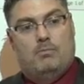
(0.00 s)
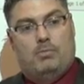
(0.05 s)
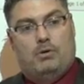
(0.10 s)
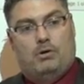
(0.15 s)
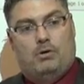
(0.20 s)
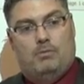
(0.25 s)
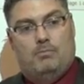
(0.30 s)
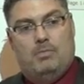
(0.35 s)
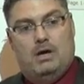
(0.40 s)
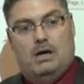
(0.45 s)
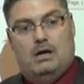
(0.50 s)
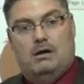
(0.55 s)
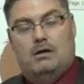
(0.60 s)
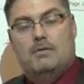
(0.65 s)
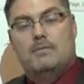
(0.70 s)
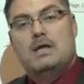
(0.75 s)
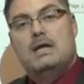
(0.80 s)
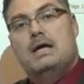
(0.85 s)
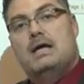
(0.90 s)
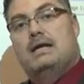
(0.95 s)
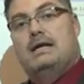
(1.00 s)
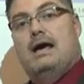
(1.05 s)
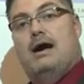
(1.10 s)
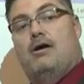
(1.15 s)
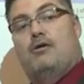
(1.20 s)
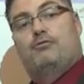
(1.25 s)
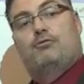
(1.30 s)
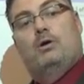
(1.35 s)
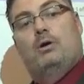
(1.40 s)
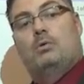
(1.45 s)
per mil.
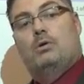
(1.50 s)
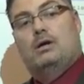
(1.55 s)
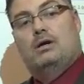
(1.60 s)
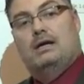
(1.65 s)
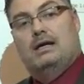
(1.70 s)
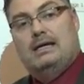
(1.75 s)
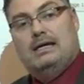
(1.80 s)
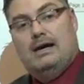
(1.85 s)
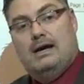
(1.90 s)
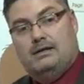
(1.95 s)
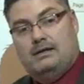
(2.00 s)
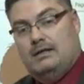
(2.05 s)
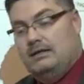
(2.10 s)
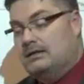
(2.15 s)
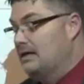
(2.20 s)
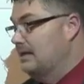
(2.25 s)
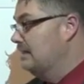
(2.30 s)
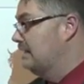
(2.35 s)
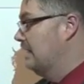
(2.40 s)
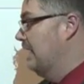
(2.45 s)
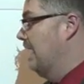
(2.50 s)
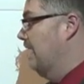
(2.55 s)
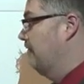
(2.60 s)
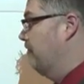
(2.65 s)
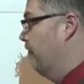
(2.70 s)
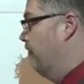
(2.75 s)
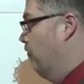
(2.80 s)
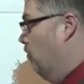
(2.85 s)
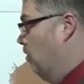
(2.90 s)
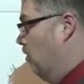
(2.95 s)
Now, if we were going to calculate
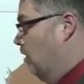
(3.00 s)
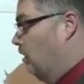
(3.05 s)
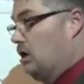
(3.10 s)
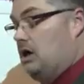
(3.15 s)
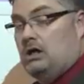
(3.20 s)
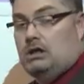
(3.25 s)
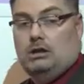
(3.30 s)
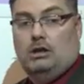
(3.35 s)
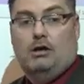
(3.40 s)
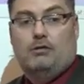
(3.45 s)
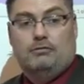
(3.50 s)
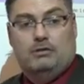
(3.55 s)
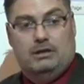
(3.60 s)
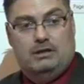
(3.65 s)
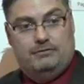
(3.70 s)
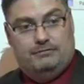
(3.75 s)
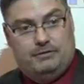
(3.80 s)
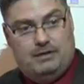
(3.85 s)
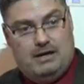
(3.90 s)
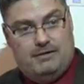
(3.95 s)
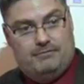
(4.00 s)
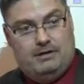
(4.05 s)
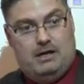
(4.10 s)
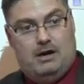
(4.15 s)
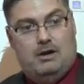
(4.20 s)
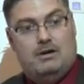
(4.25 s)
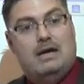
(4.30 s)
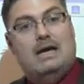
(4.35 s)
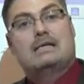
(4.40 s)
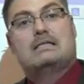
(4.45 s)
that for a Cloverleaf levy,
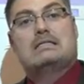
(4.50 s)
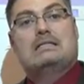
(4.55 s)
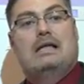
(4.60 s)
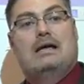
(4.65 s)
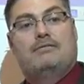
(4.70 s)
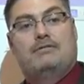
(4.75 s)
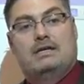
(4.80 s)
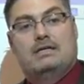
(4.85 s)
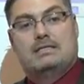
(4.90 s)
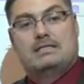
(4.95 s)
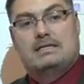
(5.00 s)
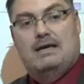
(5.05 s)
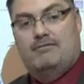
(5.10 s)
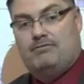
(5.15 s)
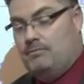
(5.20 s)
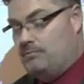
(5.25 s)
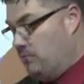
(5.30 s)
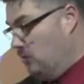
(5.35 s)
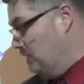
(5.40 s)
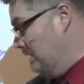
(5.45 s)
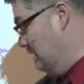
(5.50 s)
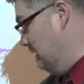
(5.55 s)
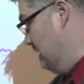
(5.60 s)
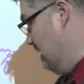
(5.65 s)
our next levy is 7.9